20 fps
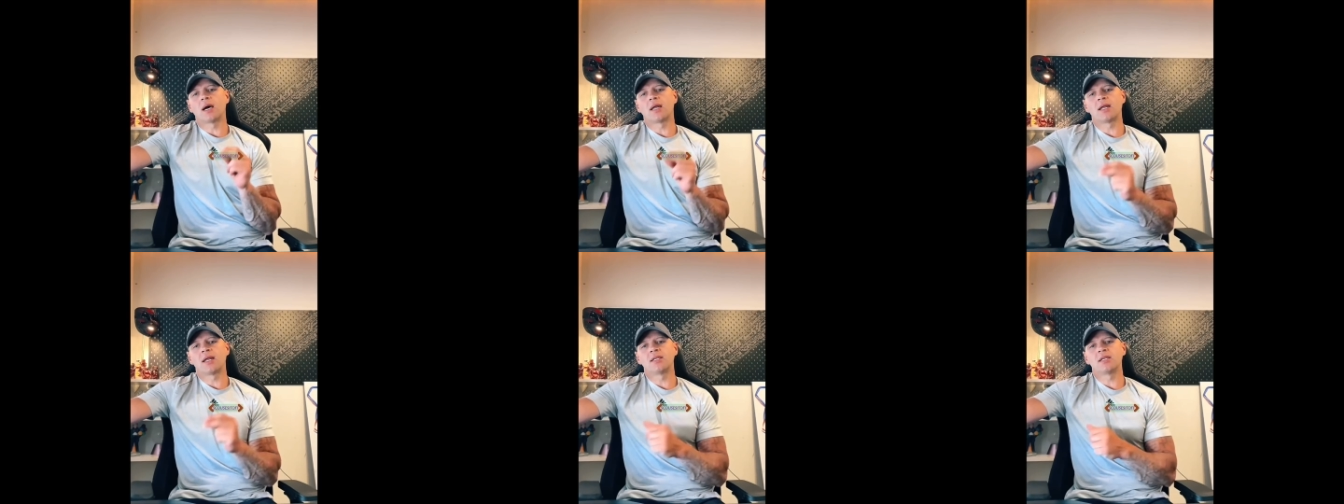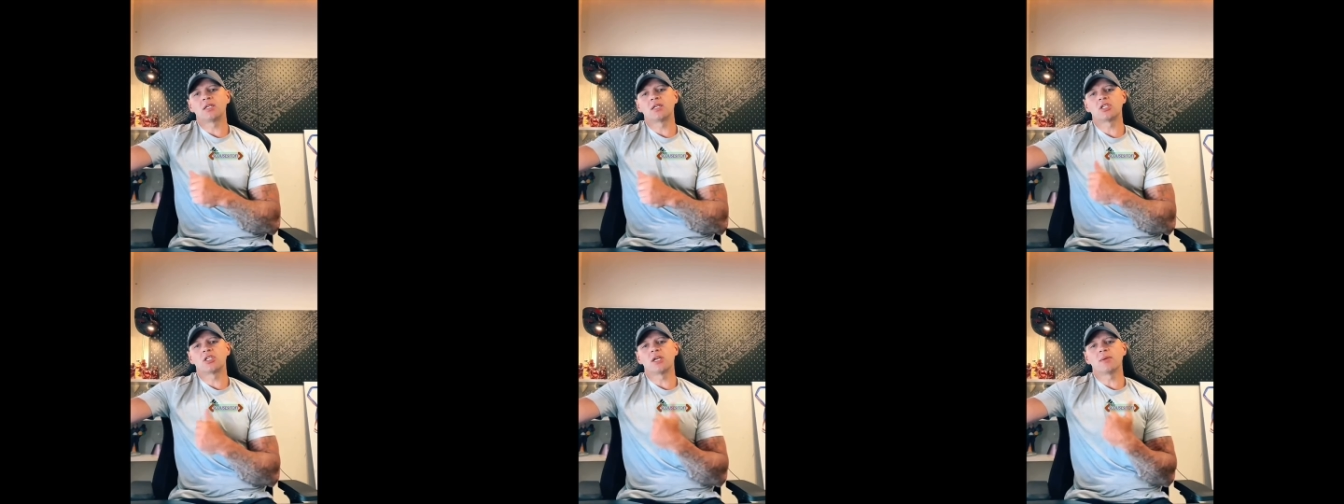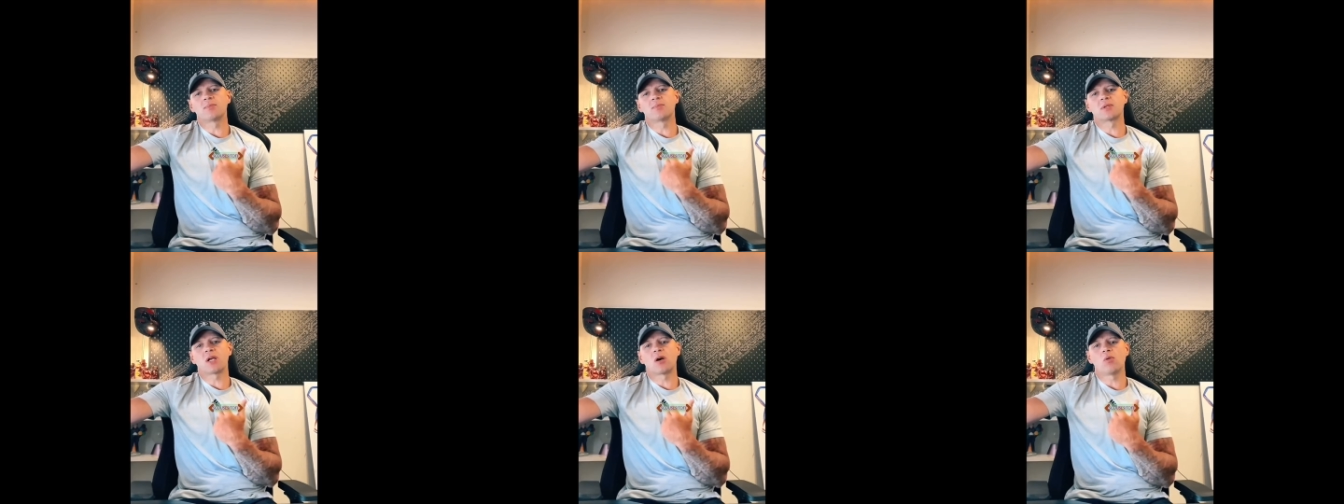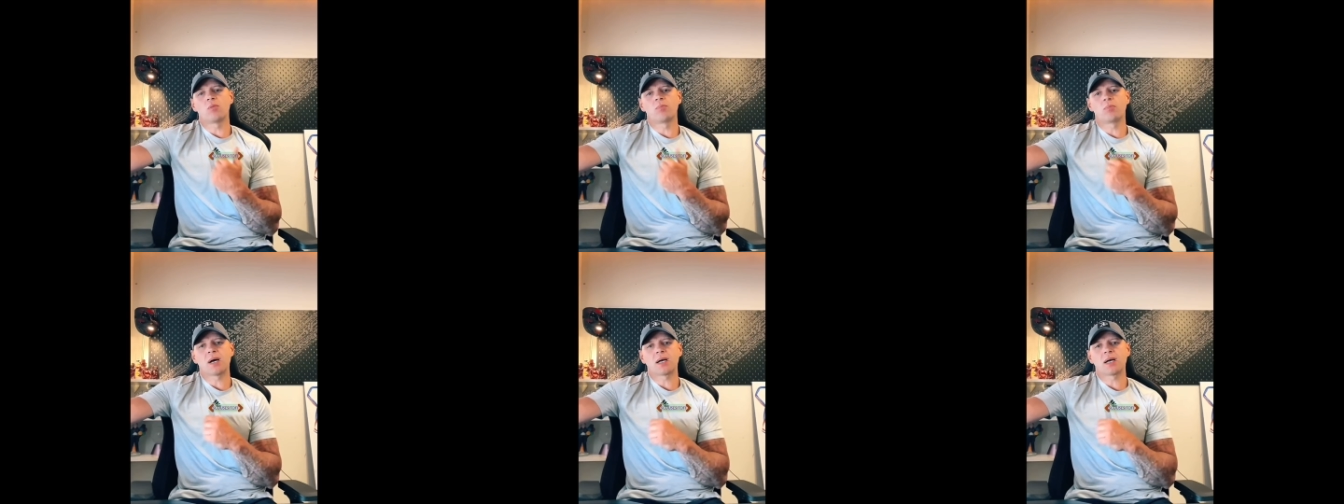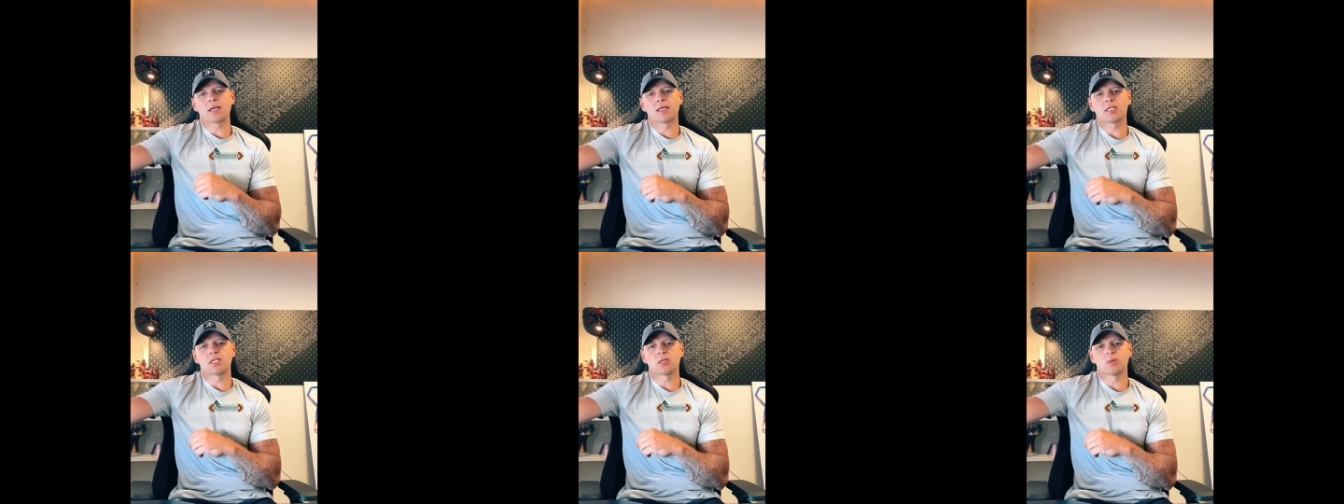and then you're shipped out
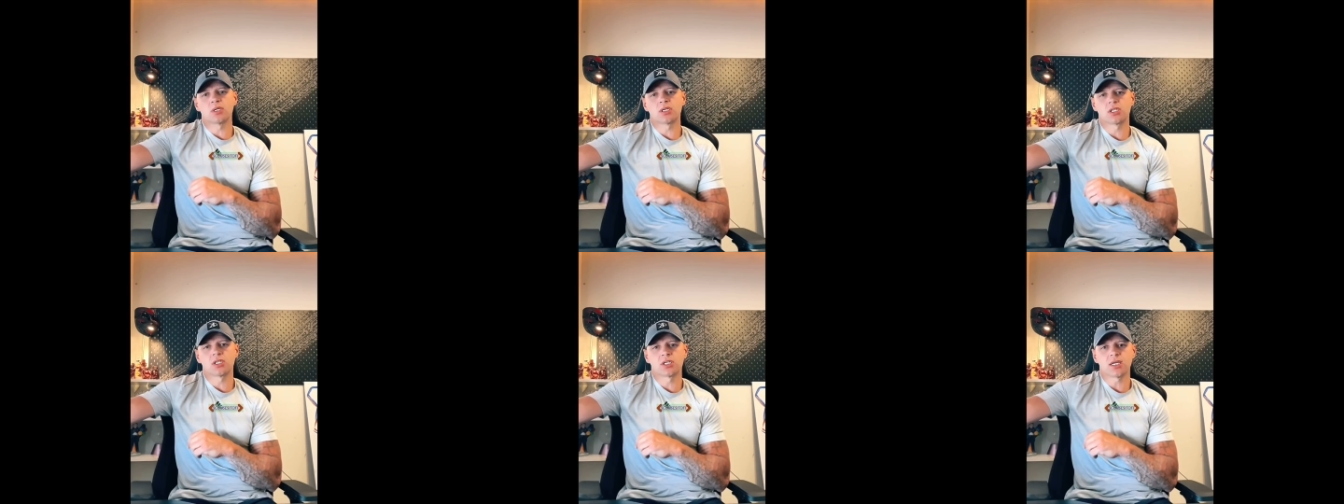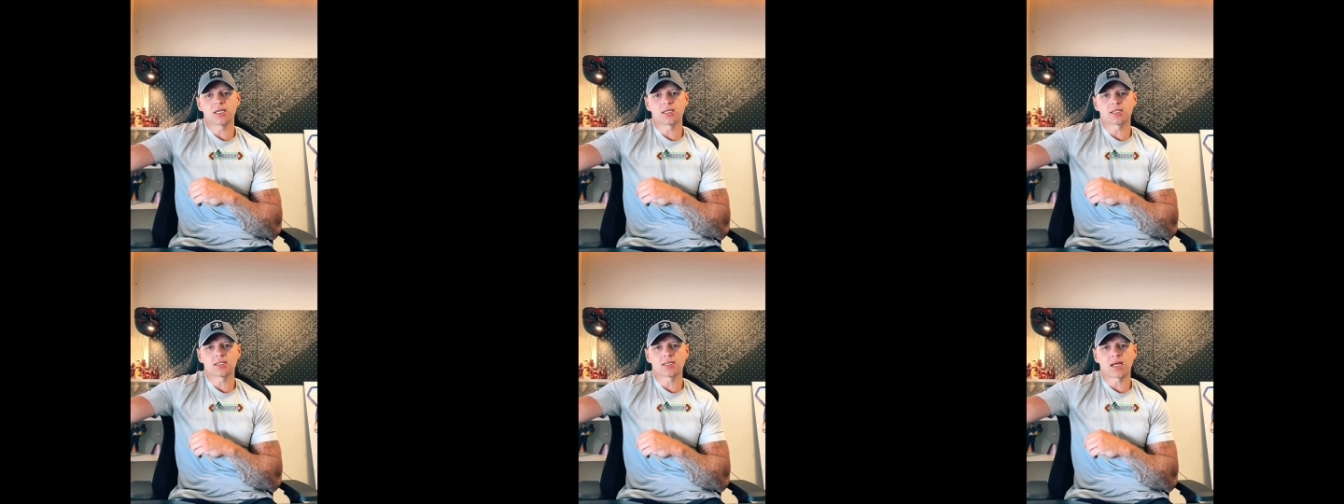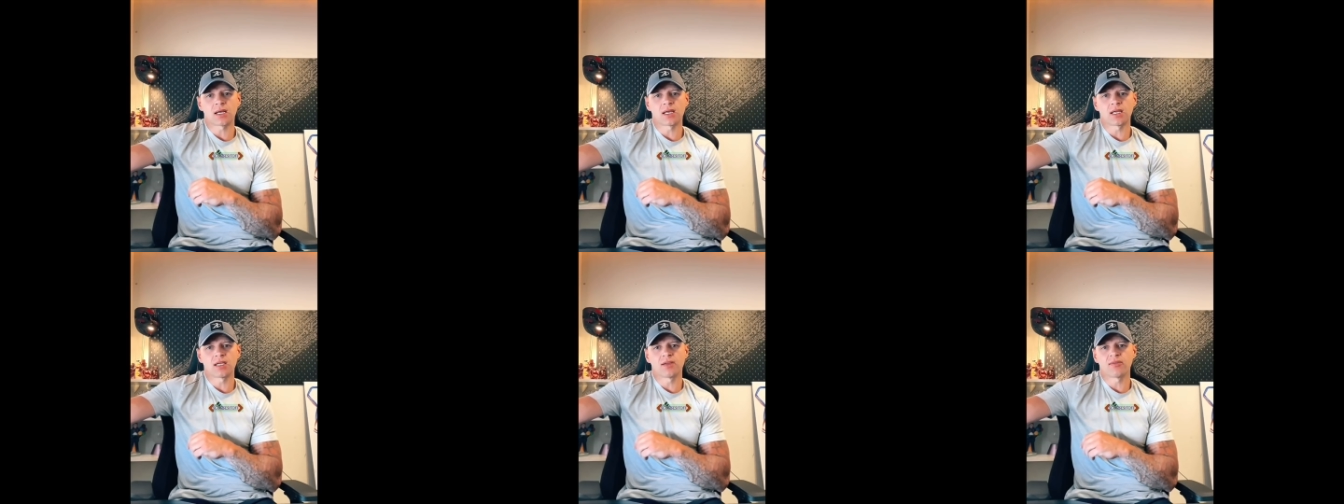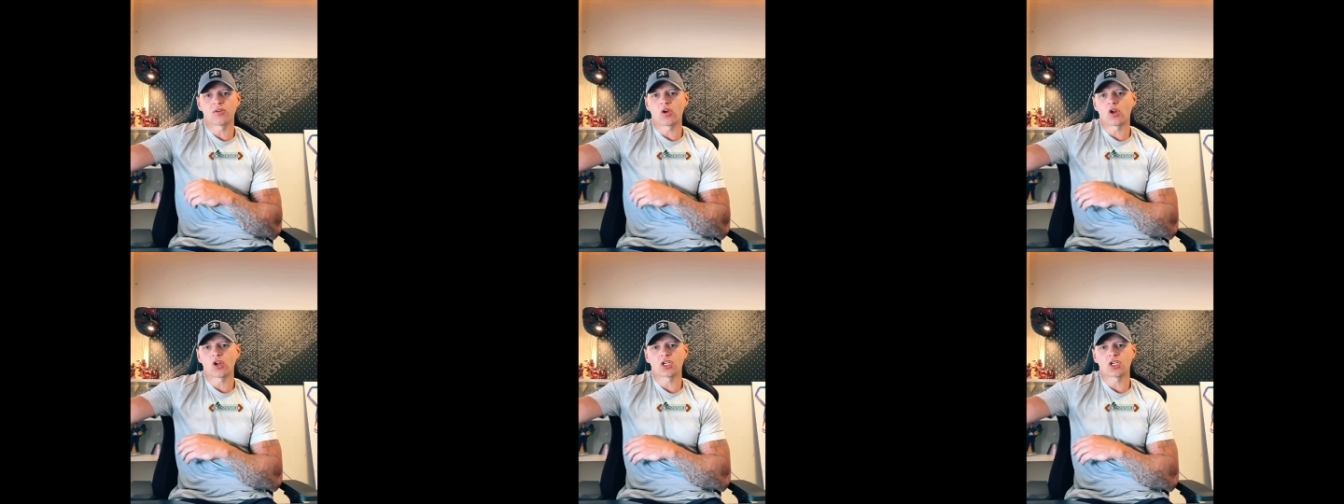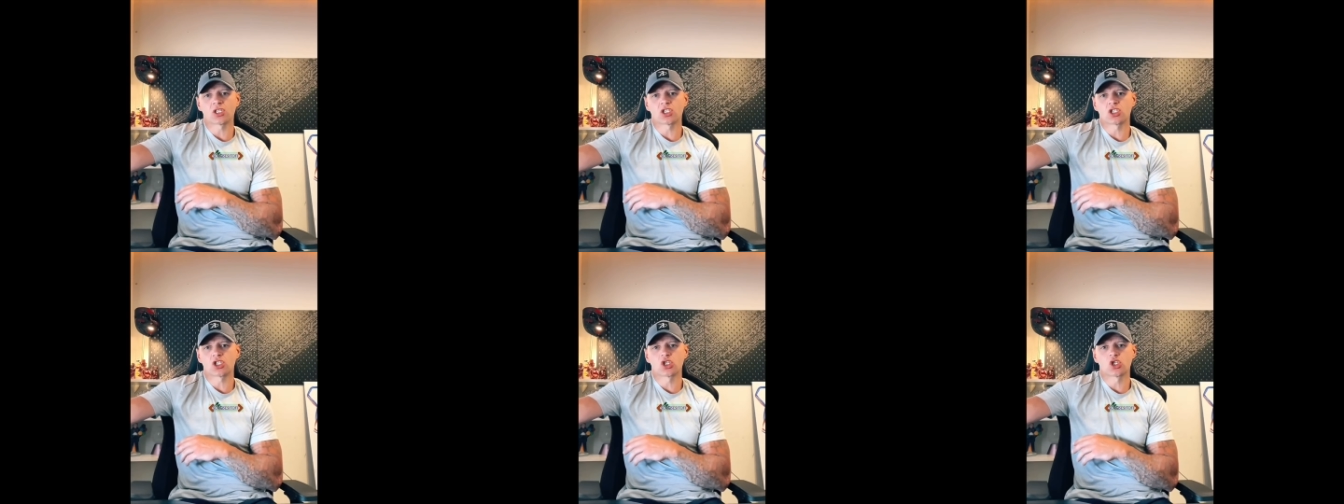back into a shit sty and you've got
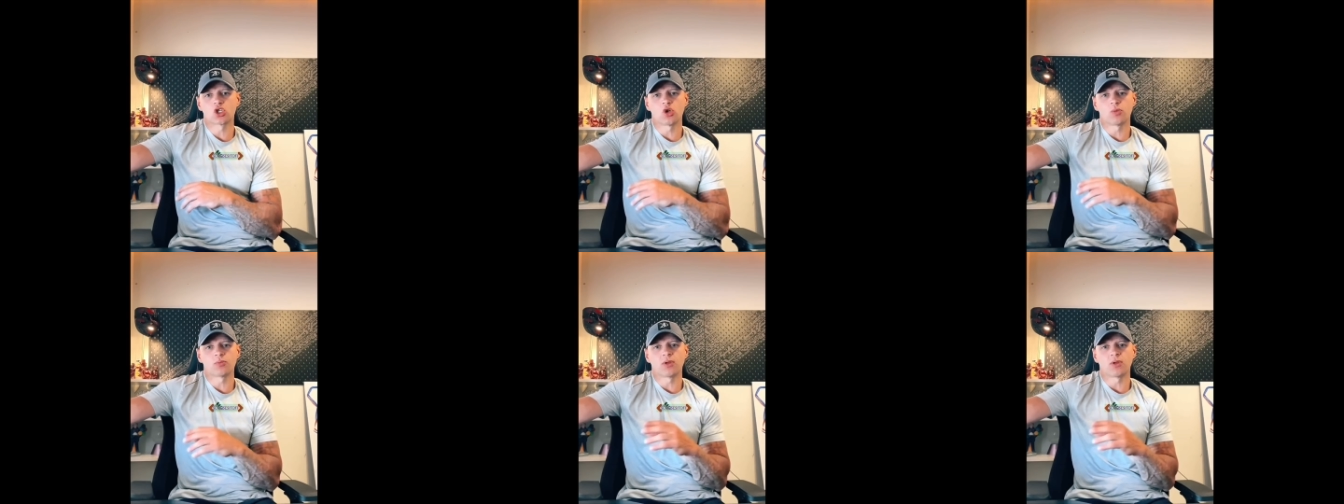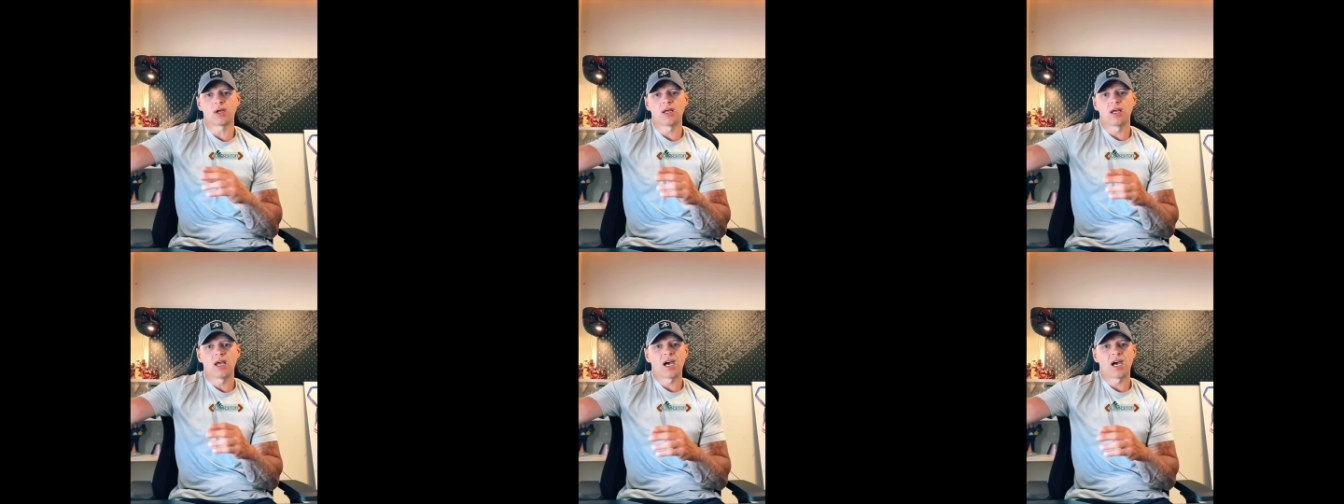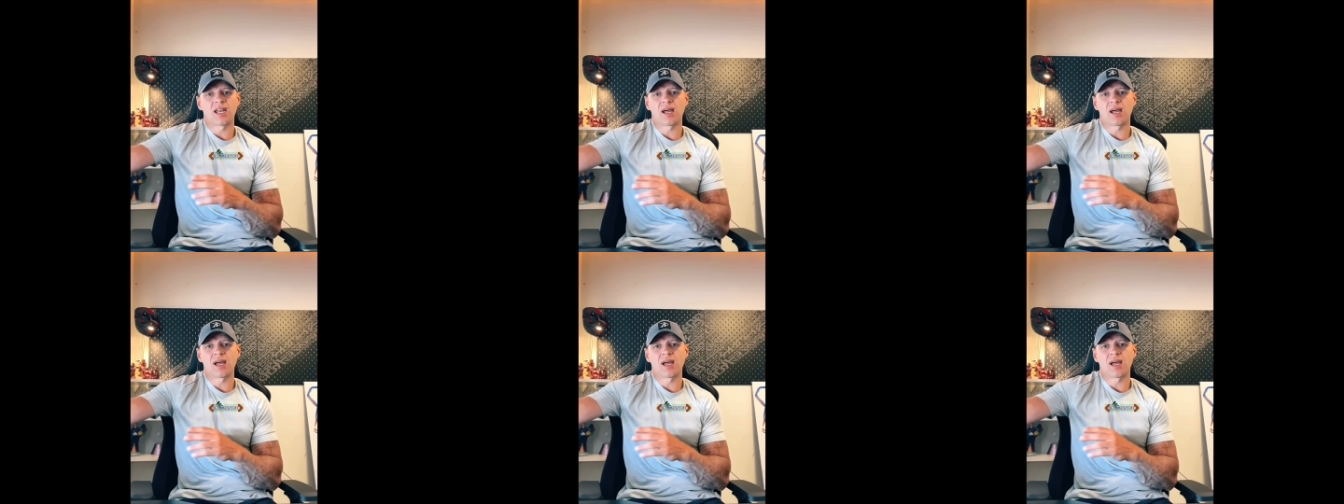to scrub that.